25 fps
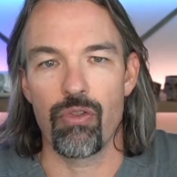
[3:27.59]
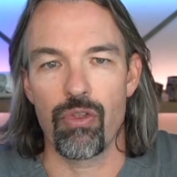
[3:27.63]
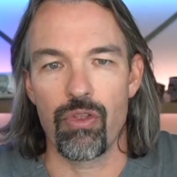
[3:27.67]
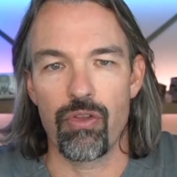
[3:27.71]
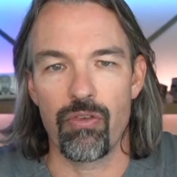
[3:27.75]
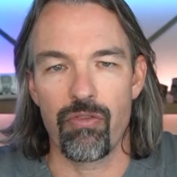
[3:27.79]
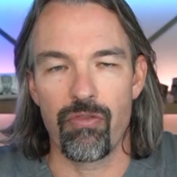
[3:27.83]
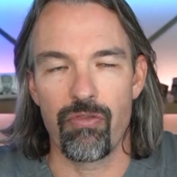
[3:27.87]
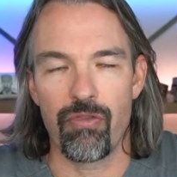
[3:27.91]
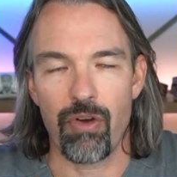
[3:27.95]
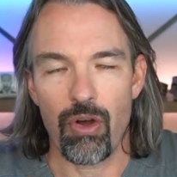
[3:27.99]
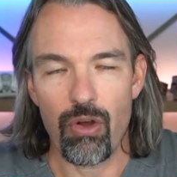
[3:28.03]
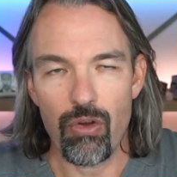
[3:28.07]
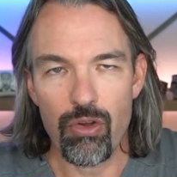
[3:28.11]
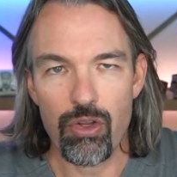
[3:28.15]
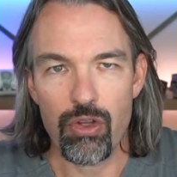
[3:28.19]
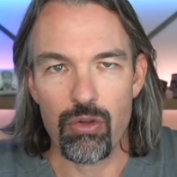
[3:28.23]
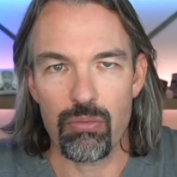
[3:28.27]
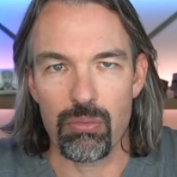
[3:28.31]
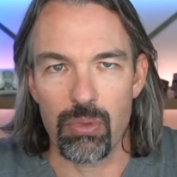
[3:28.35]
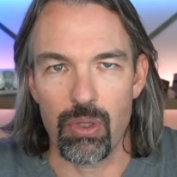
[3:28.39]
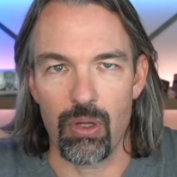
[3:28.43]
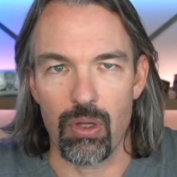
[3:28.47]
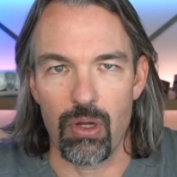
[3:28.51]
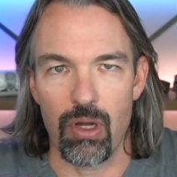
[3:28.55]
The
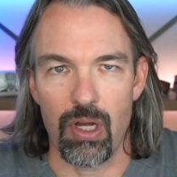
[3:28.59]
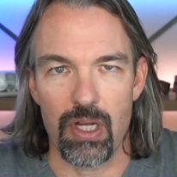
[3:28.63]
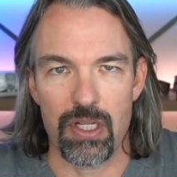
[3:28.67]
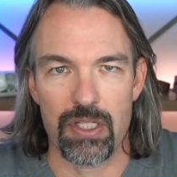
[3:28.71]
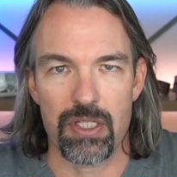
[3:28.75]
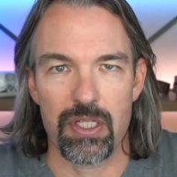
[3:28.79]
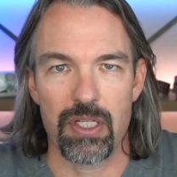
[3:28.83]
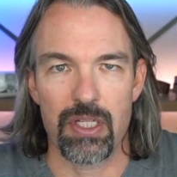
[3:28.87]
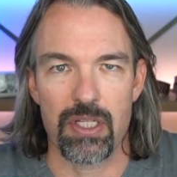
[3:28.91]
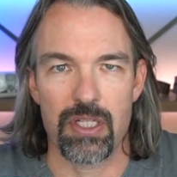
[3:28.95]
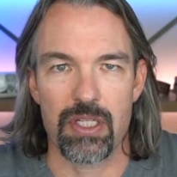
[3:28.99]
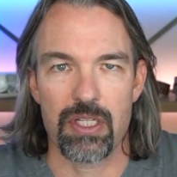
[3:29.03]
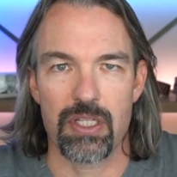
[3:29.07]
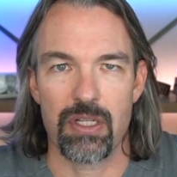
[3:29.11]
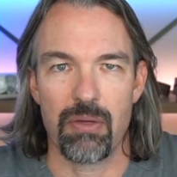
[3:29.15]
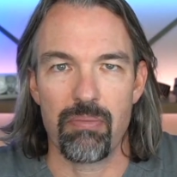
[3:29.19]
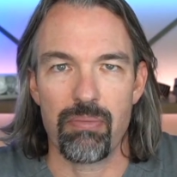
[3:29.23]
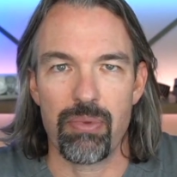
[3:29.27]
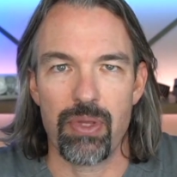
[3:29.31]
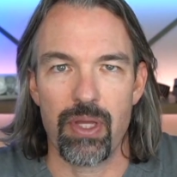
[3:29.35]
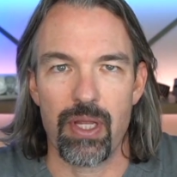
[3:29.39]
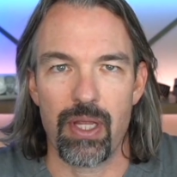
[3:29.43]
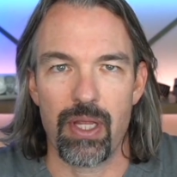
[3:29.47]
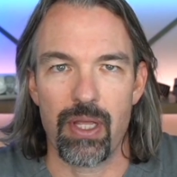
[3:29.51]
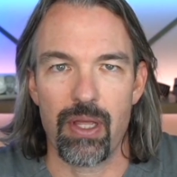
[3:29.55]
volume loss is
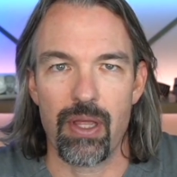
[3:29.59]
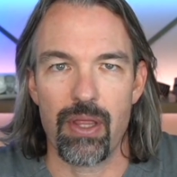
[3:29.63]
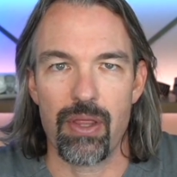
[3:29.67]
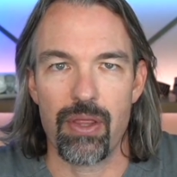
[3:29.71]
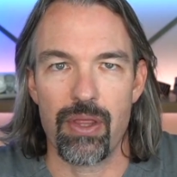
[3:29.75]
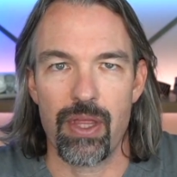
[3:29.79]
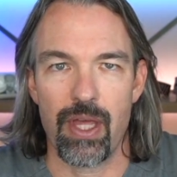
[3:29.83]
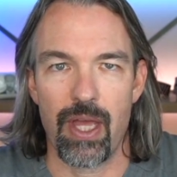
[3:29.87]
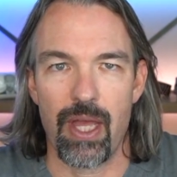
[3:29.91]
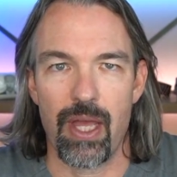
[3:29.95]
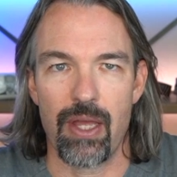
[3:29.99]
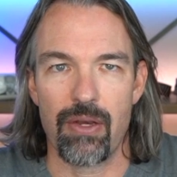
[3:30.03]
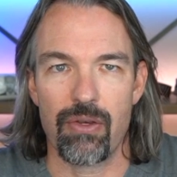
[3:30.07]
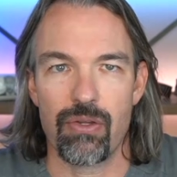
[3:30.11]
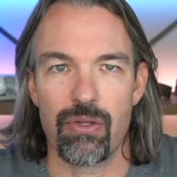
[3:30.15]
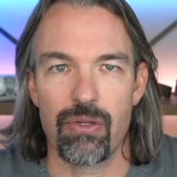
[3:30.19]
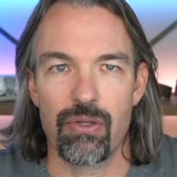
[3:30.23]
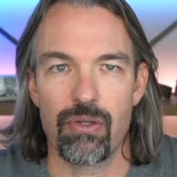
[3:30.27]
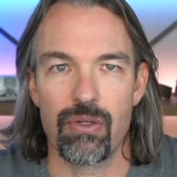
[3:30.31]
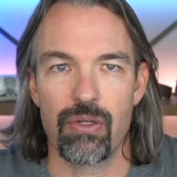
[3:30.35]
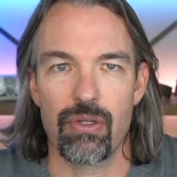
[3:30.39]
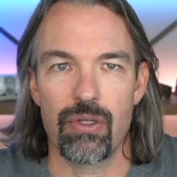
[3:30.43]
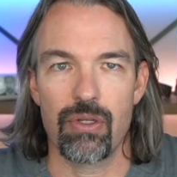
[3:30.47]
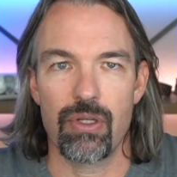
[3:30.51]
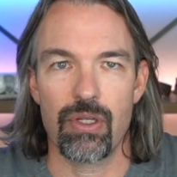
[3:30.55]
something that
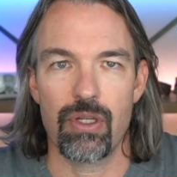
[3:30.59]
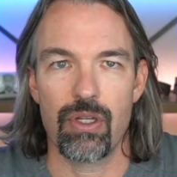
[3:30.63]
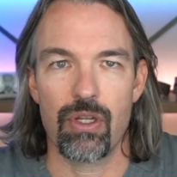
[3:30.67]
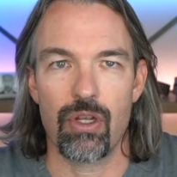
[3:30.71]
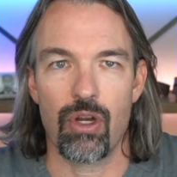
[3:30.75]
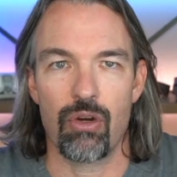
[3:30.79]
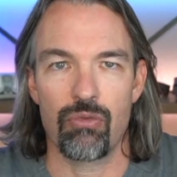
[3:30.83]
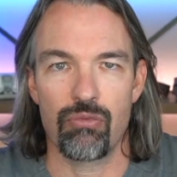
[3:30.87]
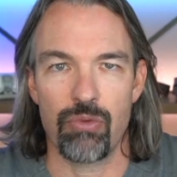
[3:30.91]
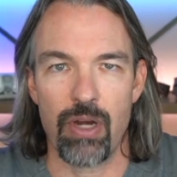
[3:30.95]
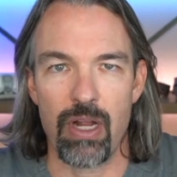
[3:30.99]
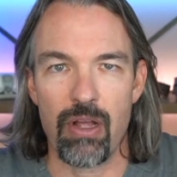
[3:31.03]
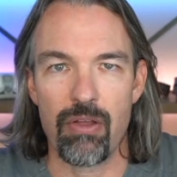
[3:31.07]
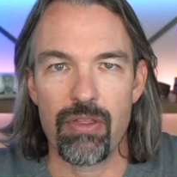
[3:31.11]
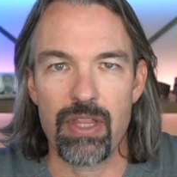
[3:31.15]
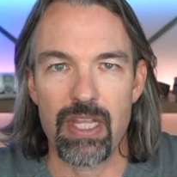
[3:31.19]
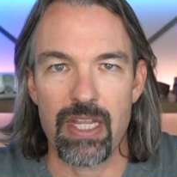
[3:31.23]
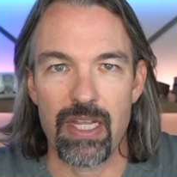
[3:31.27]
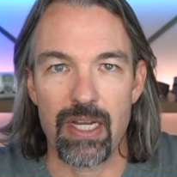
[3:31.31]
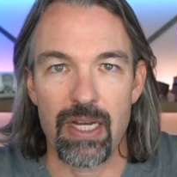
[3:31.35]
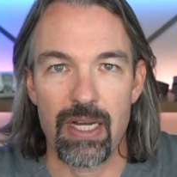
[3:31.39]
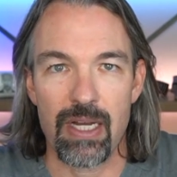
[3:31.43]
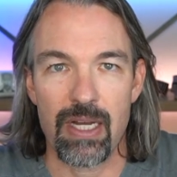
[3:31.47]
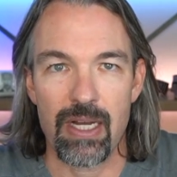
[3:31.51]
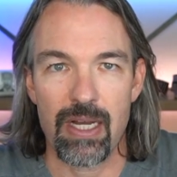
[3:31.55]
around
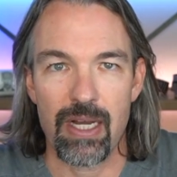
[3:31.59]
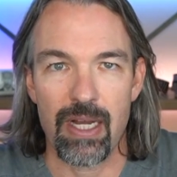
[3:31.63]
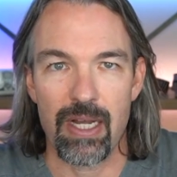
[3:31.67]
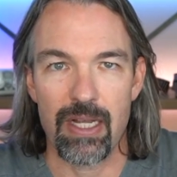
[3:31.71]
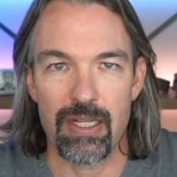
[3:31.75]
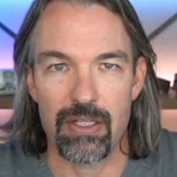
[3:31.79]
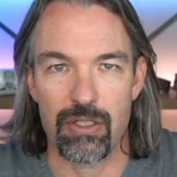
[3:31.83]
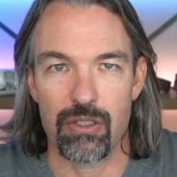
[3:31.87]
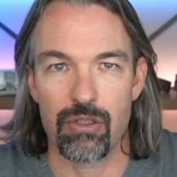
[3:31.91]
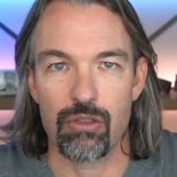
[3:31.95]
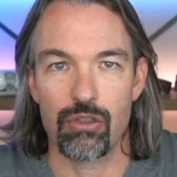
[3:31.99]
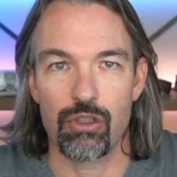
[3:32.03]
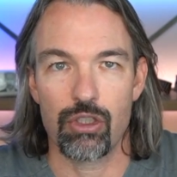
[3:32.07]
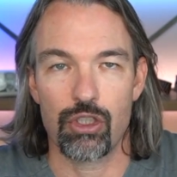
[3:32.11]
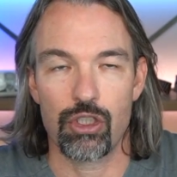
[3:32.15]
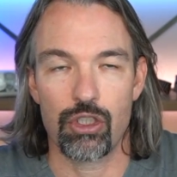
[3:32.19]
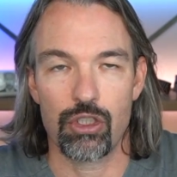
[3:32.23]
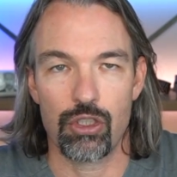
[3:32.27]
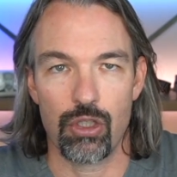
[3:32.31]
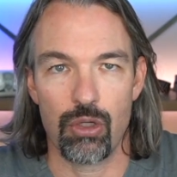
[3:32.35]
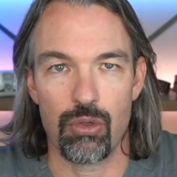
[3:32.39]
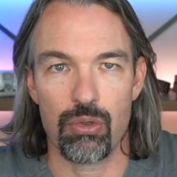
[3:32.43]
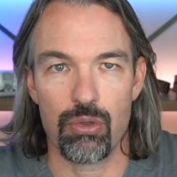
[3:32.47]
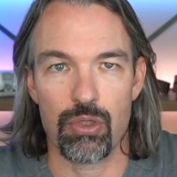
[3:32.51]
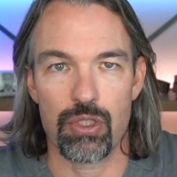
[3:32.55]
the eyes
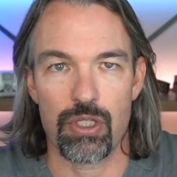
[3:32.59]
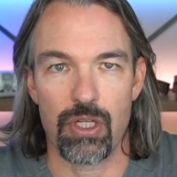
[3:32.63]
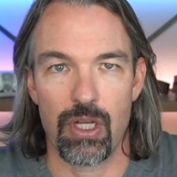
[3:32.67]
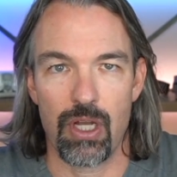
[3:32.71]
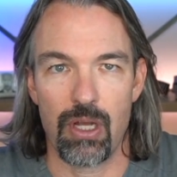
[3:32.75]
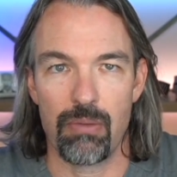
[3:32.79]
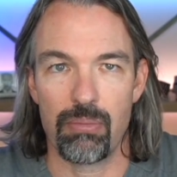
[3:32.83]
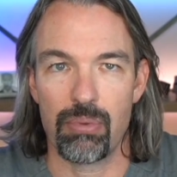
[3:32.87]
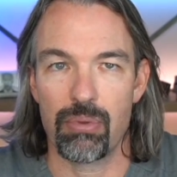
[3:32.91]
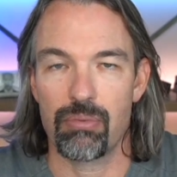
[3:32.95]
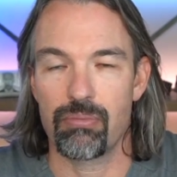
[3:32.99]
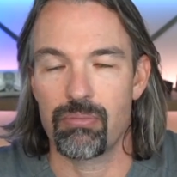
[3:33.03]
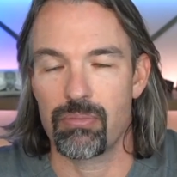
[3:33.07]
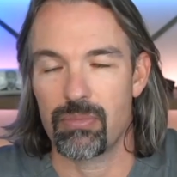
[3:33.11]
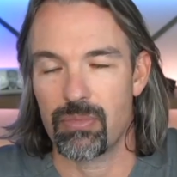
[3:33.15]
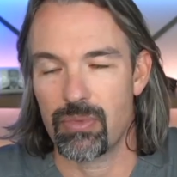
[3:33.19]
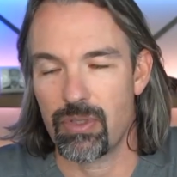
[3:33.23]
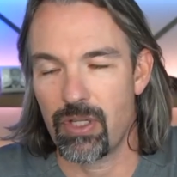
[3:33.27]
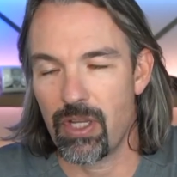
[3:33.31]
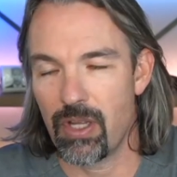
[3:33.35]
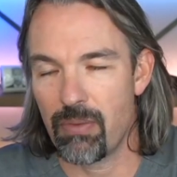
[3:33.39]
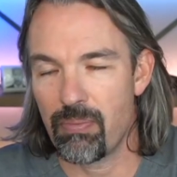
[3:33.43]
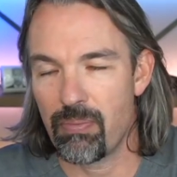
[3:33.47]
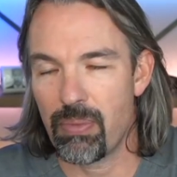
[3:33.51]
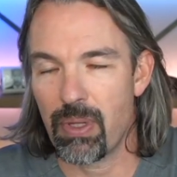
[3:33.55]
shows up
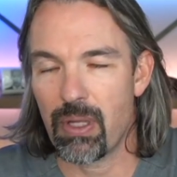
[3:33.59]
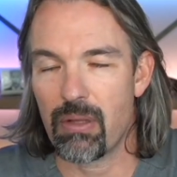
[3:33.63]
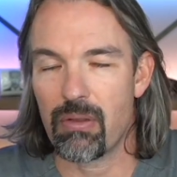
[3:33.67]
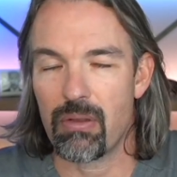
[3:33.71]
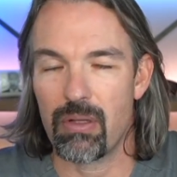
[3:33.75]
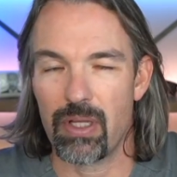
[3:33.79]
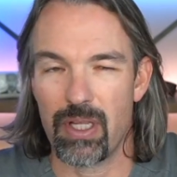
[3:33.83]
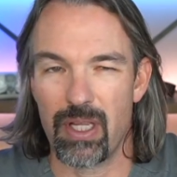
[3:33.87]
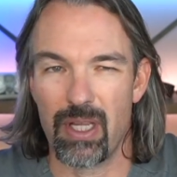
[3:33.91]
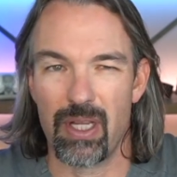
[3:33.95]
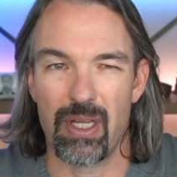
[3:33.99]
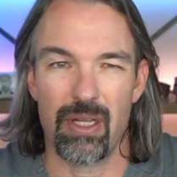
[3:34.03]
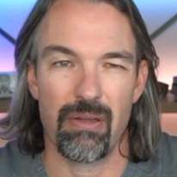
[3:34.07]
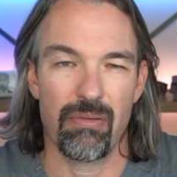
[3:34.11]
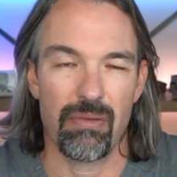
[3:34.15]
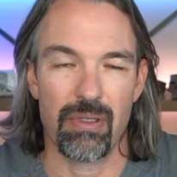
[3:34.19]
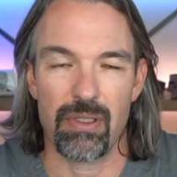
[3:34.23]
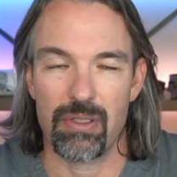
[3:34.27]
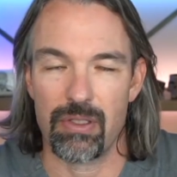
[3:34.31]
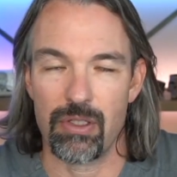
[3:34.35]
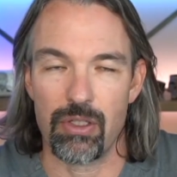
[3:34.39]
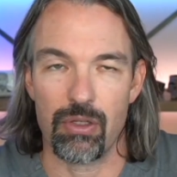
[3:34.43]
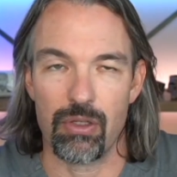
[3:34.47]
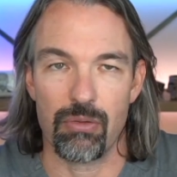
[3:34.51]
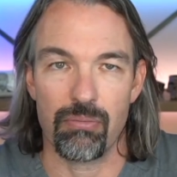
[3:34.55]
typically,
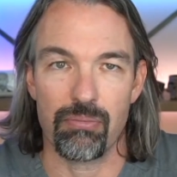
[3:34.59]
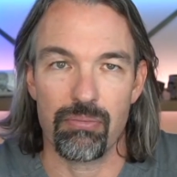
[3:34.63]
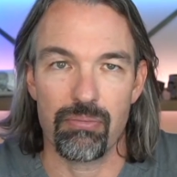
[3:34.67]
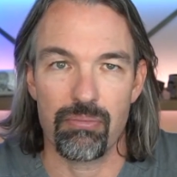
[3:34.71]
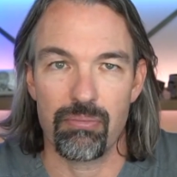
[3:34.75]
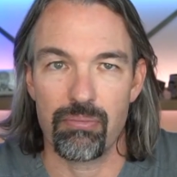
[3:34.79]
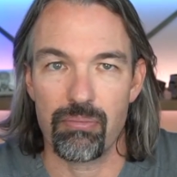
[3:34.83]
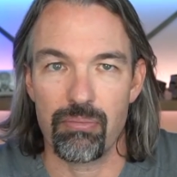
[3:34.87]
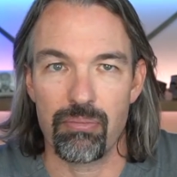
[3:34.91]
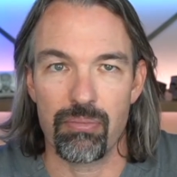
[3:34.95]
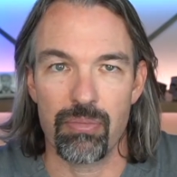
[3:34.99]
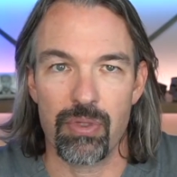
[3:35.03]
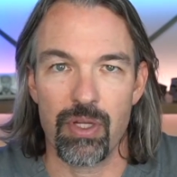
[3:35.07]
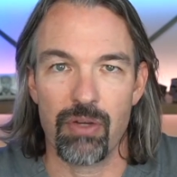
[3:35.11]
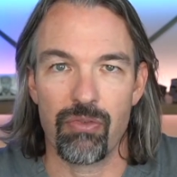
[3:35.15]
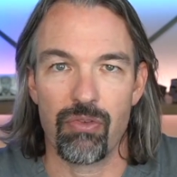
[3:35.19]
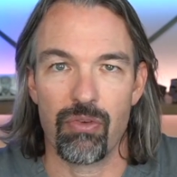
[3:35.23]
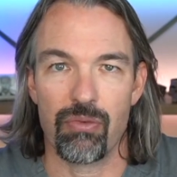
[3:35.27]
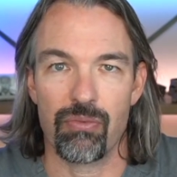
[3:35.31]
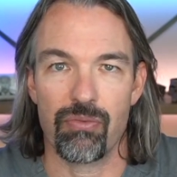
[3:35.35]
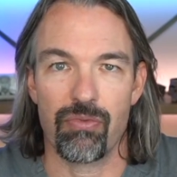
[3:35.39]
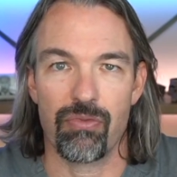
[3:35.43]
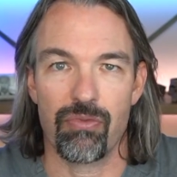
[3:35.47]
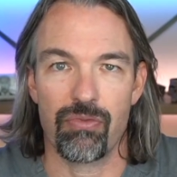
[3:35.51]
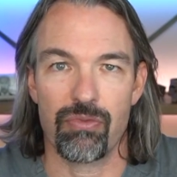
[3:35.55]

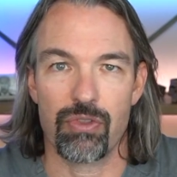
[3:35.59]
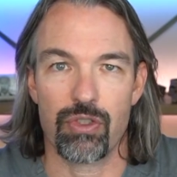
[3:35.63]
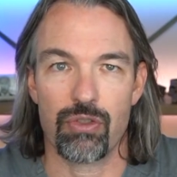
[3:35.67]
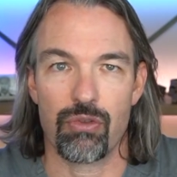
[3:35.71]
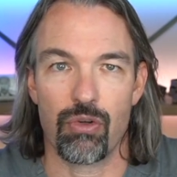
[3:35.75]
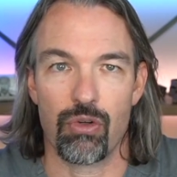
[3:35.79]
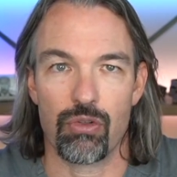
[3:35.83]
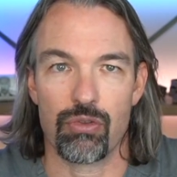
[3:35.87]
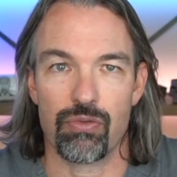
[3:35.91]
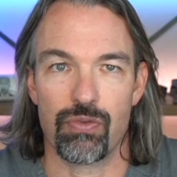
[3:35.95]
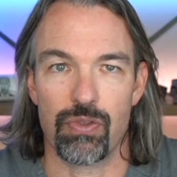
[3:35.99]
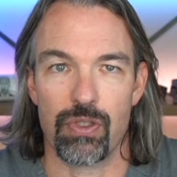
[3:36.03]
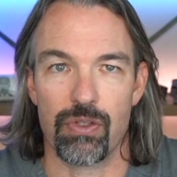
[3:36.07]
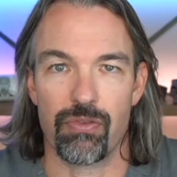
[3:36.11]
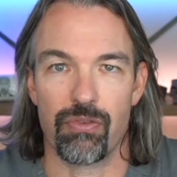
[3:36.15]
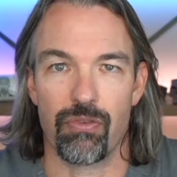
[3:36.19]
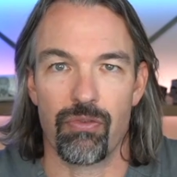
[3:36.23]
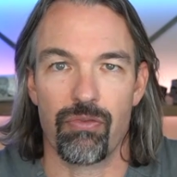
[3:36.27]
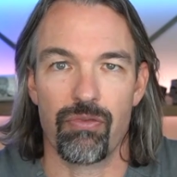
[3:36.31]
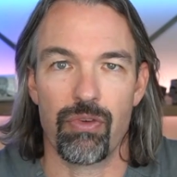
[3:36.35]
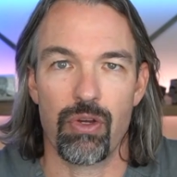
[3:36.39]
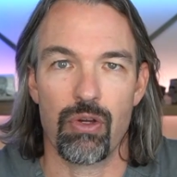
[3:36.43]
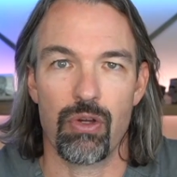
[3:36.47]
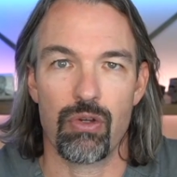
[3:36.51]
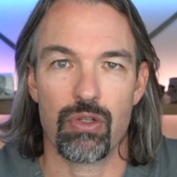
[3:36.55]
different strokes for
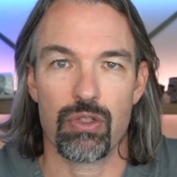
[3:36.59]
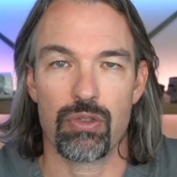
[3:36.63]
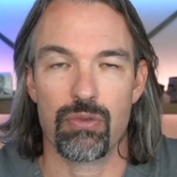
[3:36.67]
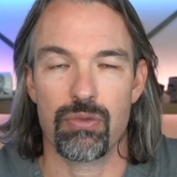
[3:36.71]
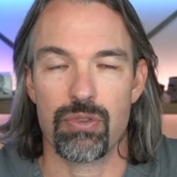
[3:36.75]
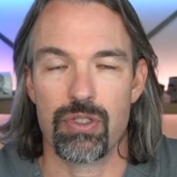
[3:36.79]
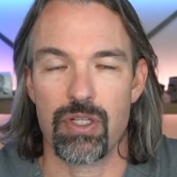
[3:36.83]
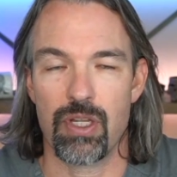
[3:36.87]
different folks.